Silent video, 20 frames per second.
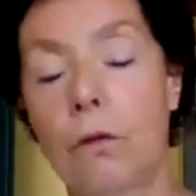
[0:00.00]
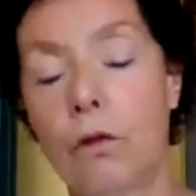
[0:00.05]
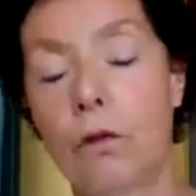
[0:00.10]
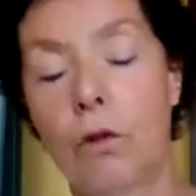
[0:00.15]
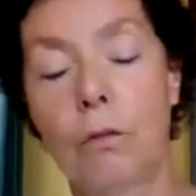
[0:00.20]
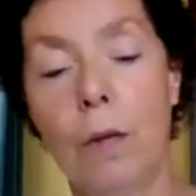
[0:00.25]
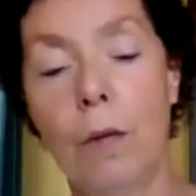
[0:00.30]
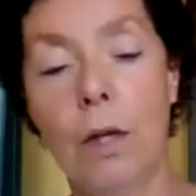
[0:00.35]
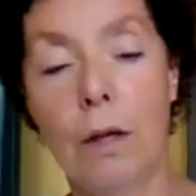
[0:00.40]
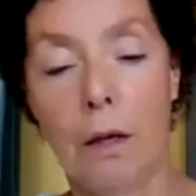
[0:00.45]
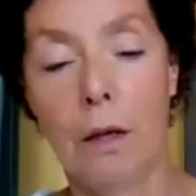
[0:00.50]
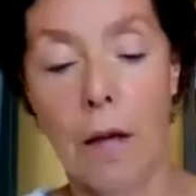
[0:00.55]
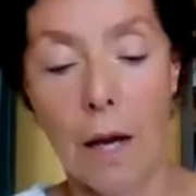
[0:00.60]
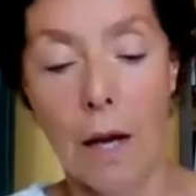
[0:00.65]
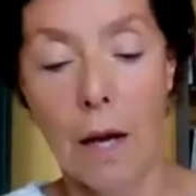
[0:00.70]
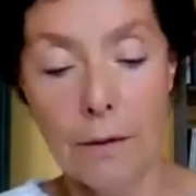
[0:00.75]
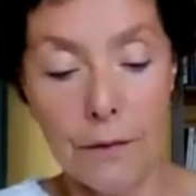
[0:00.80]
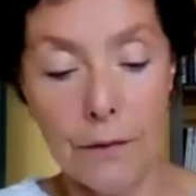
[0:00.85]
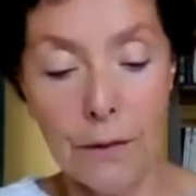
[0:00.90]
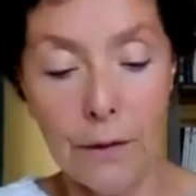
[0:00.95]
genomic
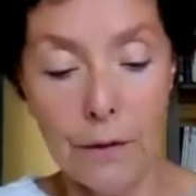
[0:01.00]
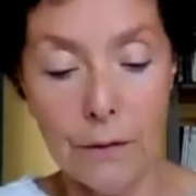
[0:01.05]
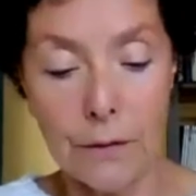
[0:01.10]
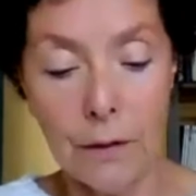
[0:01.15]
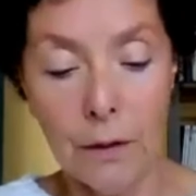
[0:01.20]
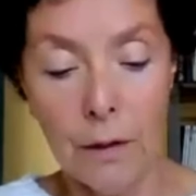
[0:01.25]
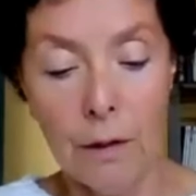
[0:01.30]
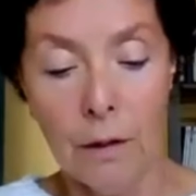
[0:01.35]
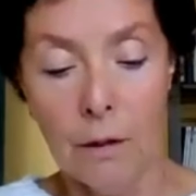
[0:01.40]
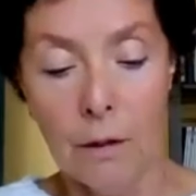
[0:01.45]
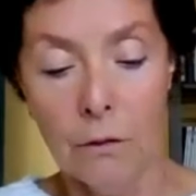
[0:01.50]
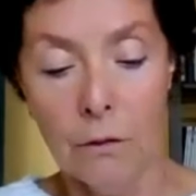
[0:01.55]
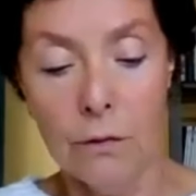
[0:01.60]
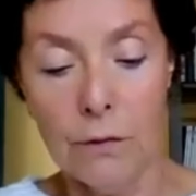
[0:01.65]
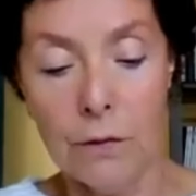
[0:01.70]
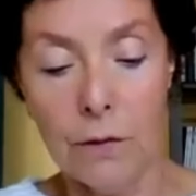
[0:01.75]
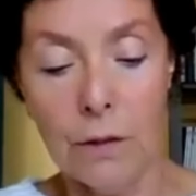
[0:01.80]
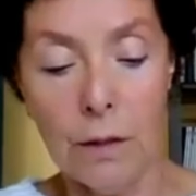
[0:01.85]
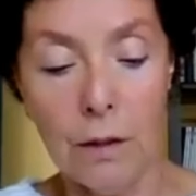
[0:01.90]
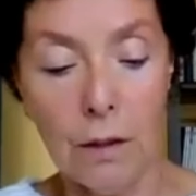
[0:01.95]
analyses to
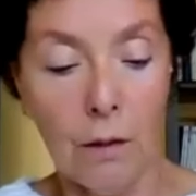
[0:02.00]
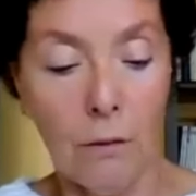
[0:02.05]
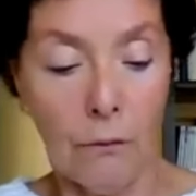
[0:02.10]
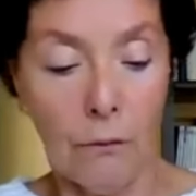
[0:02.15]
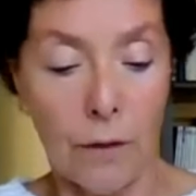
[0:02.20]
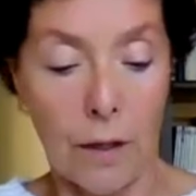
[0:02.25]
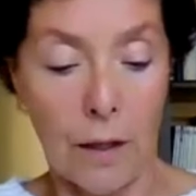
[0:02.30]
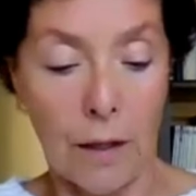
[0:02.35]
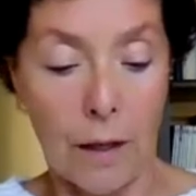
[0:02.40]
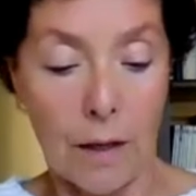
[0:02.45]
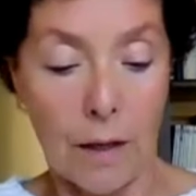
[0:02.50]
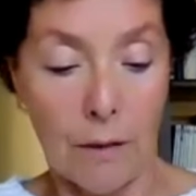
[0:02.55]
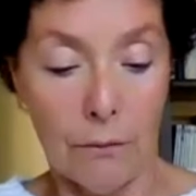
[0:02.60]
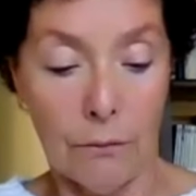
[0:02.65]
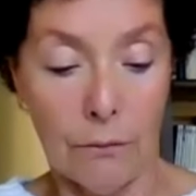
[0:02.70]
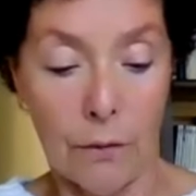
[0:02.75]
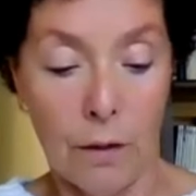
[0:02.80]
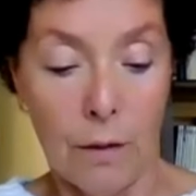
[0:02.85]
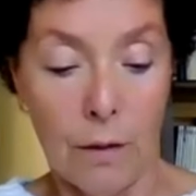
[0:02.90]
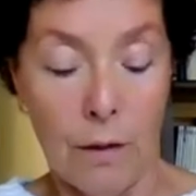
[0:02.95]
see if they have
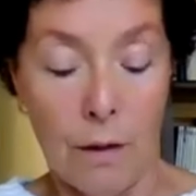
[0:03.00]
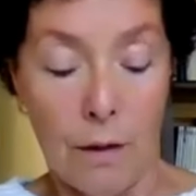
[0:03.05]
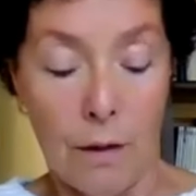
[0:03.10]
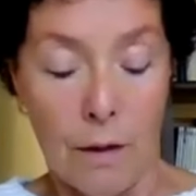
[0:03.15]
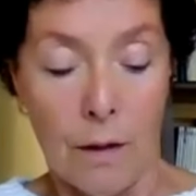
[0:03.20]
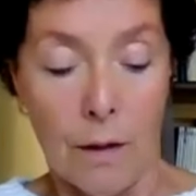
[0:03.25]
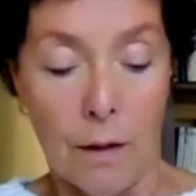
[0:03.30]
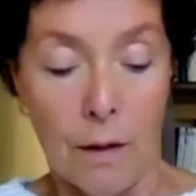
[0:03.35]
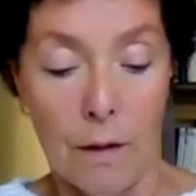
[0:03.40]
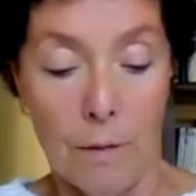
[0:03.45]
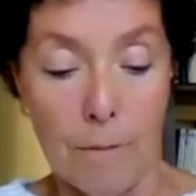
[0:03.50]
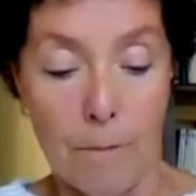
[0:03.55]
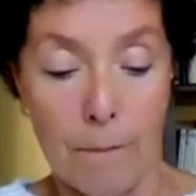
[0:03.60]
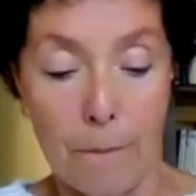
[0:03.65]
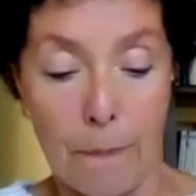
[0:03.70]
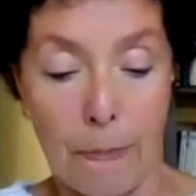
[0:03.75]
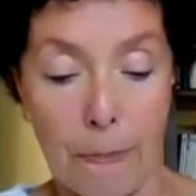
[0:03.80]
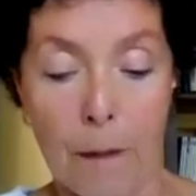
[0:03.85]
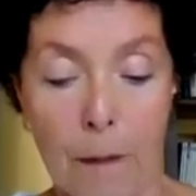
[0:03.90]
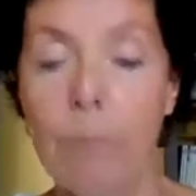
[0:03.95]

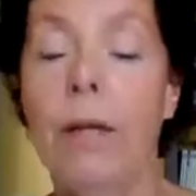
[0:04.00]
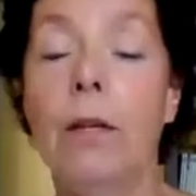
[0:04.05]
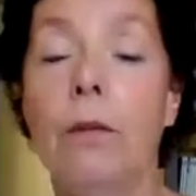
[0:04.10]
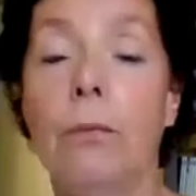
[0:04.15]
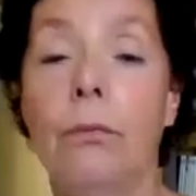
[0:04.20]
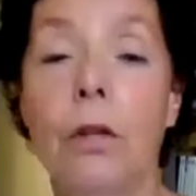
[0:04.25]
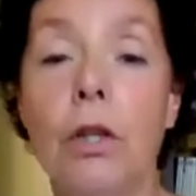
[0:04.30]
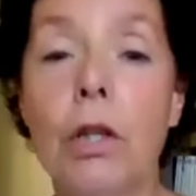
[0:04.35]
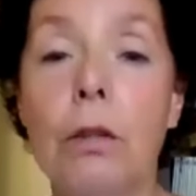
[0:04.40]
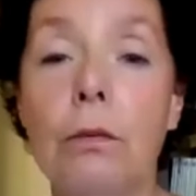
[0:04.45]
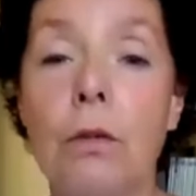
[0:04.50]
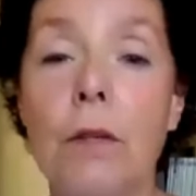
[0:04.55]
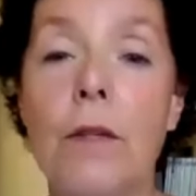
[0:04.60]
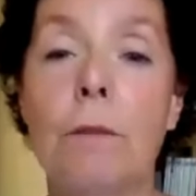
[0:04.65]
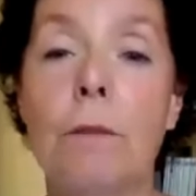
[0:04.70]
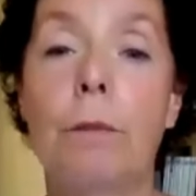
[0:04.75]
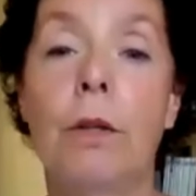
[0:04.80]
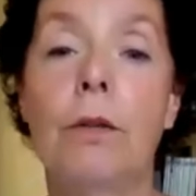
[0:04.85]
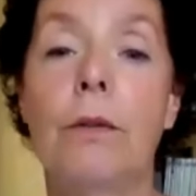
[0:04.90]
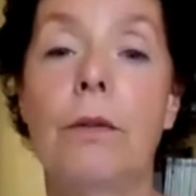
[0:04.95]
um, a beneficial
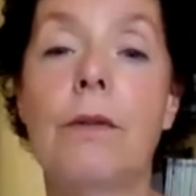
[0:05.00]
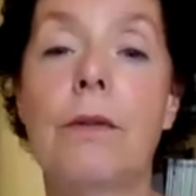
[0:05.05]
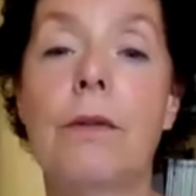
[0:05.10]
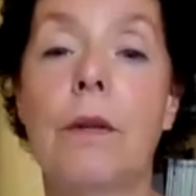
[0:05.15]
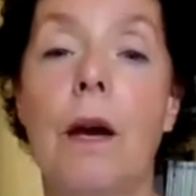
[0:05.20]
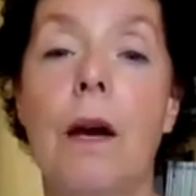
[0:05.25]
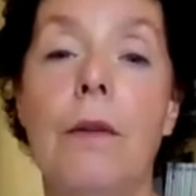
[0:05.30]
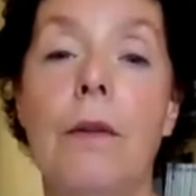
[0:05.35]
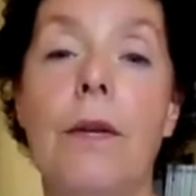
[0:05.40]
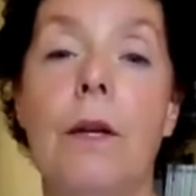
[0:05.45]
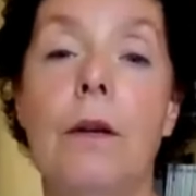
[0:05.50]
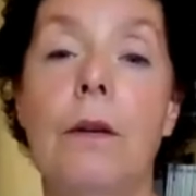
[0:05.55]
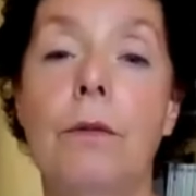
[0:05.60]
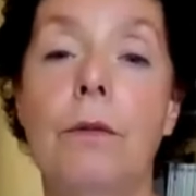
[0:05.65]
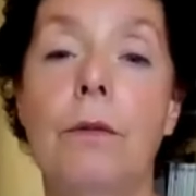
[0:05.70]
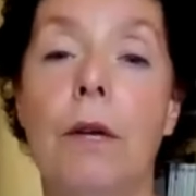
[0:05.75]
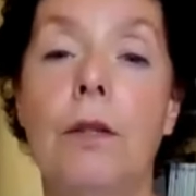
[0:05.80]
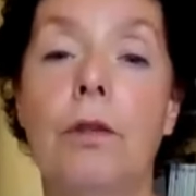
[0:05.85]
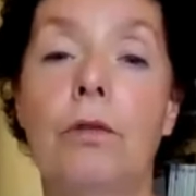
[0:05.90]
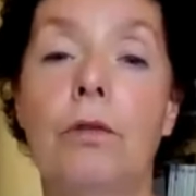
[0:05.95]
response? Are they on
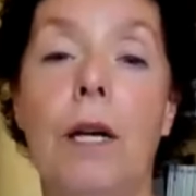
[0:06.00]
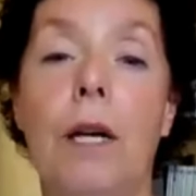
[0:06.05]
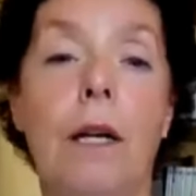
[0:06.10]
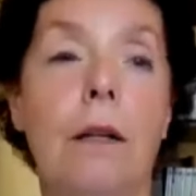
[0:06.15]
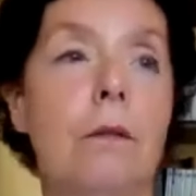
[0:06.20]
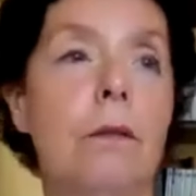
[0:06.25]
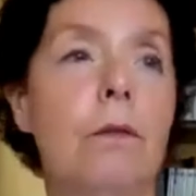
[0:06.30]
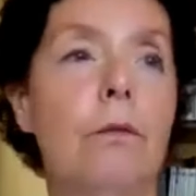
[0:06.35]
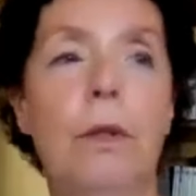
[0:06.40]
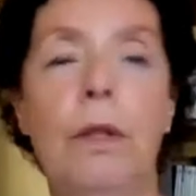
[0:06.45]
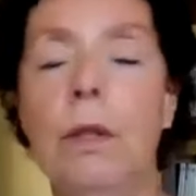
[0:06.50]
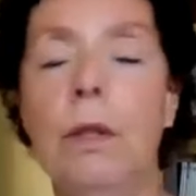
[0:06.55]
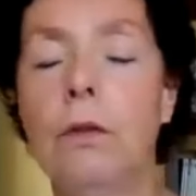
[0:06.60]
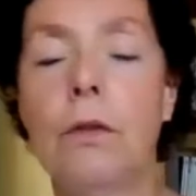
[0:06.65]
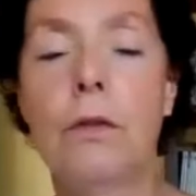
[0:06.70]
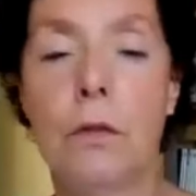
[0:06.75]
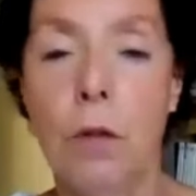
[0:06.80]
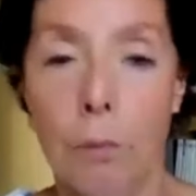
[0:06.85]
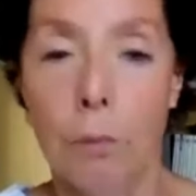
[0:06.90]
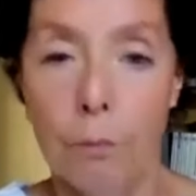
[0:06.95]
the right track? Do we need
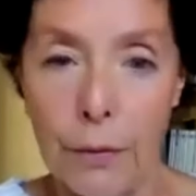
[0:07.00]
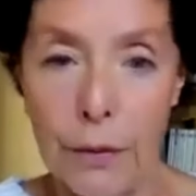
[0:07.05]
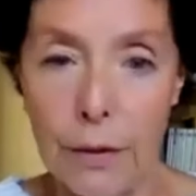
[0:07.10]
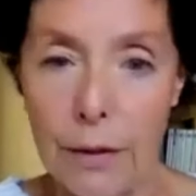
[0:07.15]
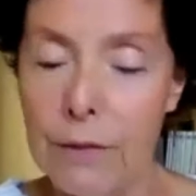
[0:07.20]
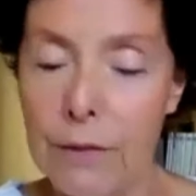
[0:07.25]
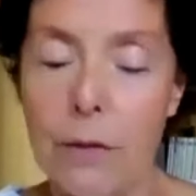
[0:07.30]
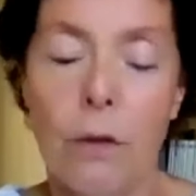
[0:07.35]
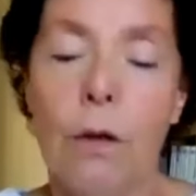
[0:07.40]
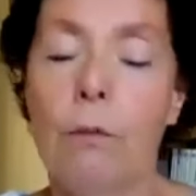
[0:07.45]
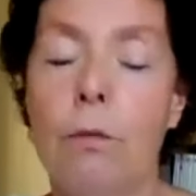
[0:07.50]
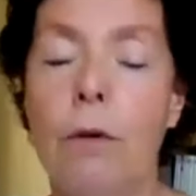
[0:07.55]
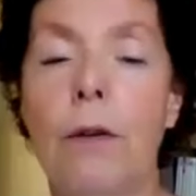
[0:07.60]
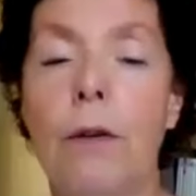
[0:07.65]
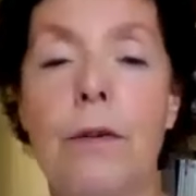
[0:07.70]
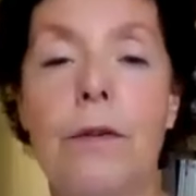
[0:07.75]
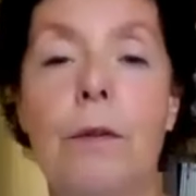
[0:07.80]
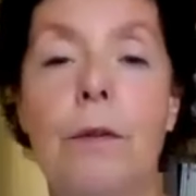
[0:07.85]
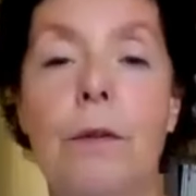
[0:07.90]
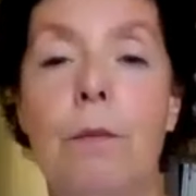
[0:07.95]
to stop this, or
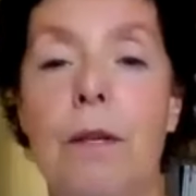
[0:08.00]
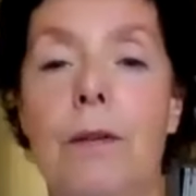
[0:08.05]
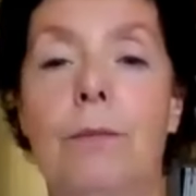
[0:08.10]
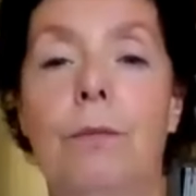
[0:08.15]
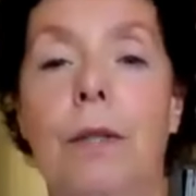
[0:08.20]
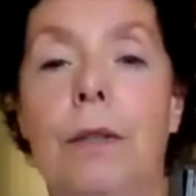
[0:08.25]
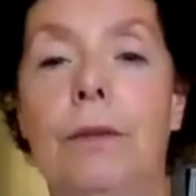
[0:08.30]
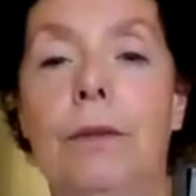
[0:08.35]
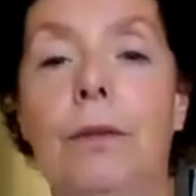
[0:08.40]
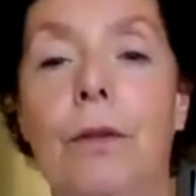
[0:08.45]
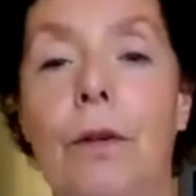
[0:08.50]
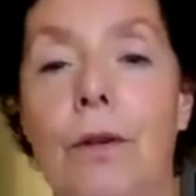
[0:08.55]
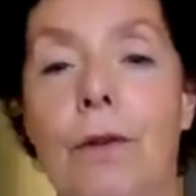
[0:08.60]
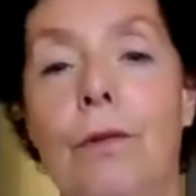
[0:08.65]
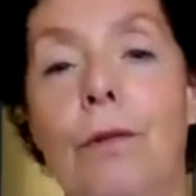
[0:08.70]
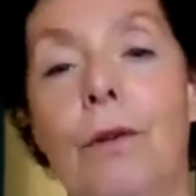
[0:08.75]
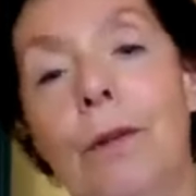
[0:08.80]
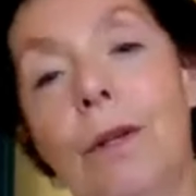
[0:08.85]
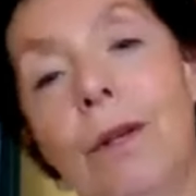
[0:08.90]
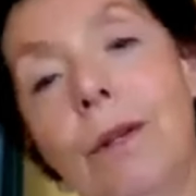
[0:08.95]
what is the best way to
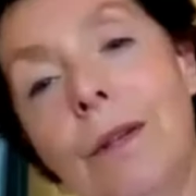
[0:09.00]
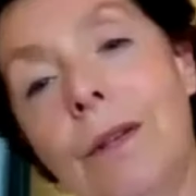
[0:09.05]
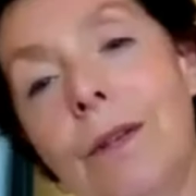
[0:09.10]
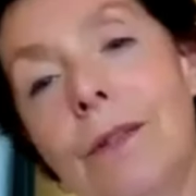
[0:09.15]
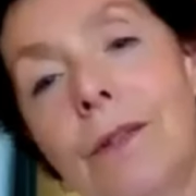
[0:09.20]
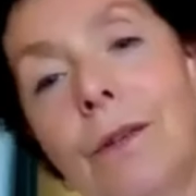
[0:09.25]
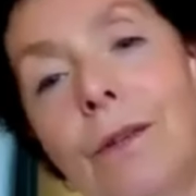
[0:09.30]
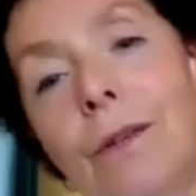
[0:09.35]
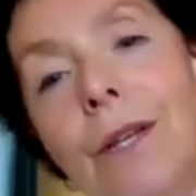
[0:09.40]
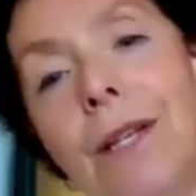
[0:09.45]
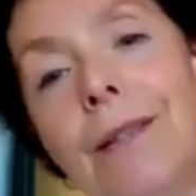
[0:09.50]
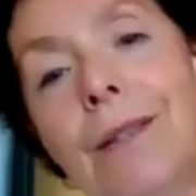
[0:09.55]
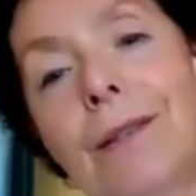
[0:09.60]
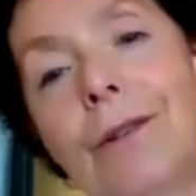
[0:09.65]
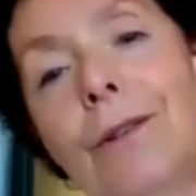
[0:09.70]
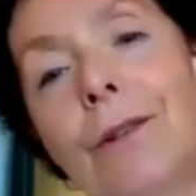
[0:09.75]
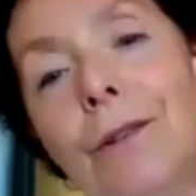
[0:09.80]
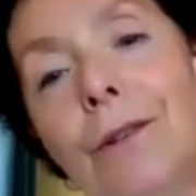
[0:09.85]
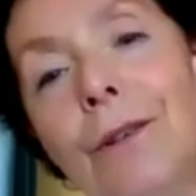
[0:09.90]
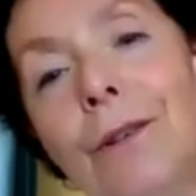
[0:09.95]
go? So that's
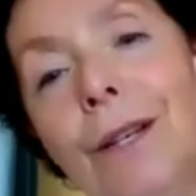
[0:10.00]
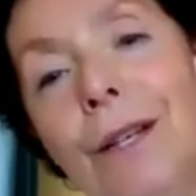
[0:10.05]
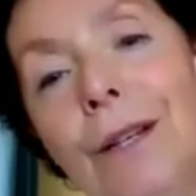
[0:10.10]
so totally